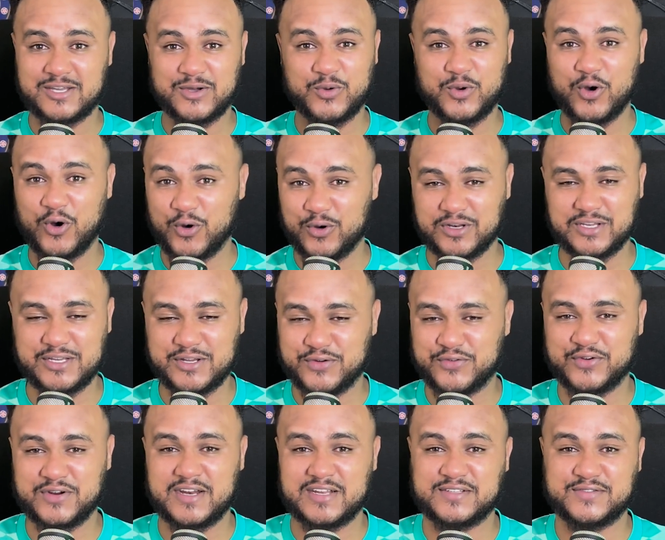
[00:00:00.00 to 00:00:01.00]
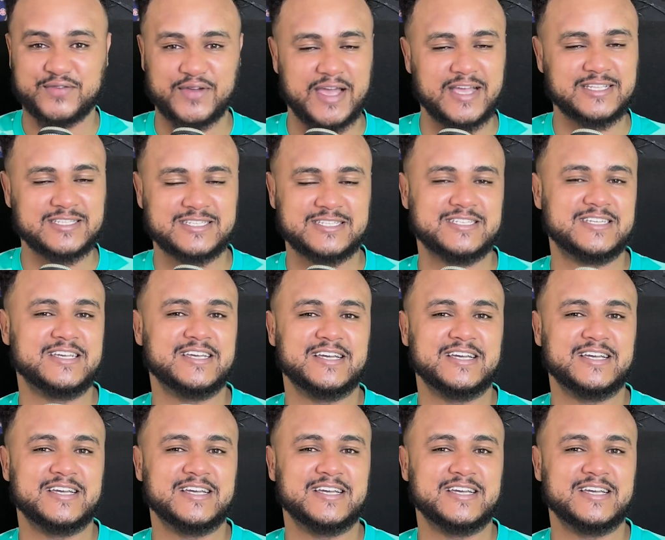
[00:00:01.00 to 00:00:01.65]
We're all different as fans.